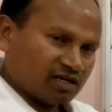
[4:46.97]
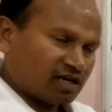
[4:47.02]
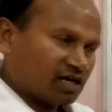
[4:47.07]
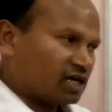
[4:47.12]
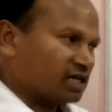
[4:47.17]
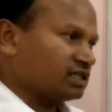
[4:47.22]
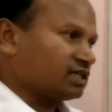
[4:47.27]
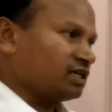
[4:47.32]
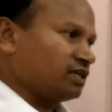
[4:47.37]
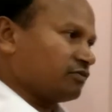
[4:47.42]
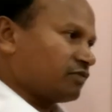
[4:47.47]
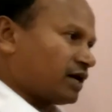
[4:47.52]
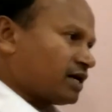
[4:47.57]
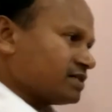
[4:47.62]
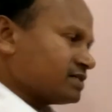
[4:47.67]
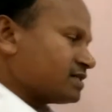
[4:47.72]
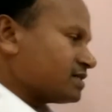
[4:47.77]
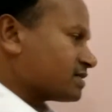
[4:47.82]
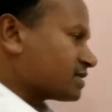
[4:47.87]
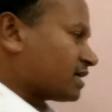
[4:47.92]
and the
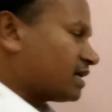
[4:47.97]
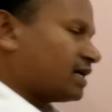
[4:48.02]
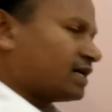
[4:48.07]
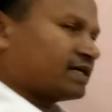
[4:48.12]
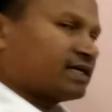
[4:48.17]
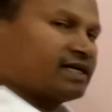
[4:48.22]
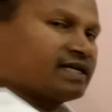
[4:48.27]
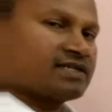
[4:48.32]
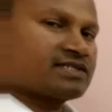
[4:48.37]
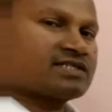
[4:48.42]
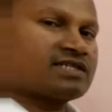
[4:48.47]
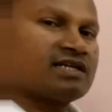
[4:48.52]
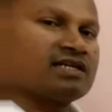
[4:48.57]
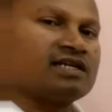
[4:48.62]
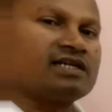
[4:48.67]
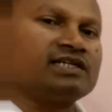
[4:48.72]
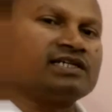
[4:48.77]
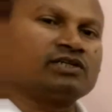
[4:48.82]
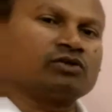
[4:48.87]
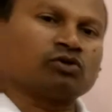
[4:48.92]
device is connected
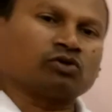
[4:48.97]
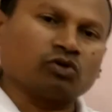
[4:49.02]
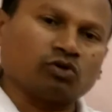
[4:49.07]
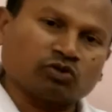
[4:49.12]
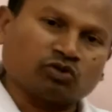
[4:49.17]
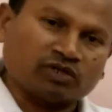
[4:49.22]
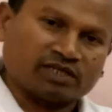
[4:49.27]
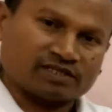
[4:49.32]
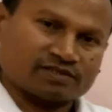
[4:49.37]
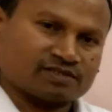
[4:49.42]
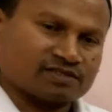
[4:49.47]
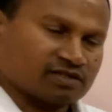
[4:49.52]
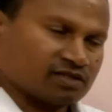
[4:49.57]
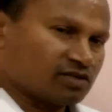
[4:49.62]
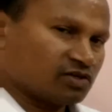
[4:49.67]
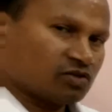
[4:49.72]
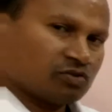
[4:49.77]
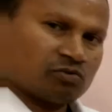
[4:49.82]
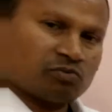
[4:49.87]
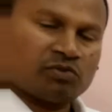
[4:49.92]
externally to two things.
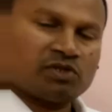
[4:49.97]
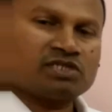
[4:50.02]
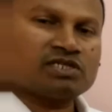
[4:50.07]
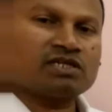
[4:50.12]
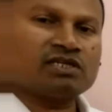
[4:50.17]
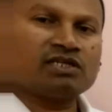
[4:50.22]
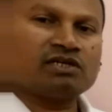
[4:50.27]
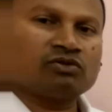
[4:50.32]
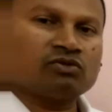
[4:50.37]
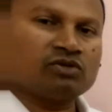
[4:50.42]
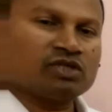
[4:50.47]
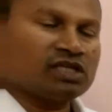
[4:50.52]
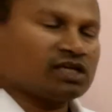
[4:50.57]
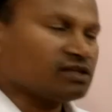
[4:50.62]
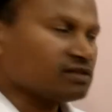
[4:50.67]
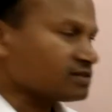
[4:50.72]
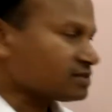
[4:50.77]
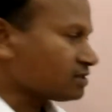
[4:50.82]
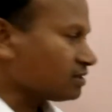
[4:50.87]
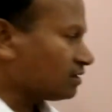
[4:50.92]
Which are the two
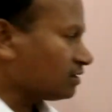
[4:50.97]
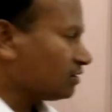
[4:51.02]
things?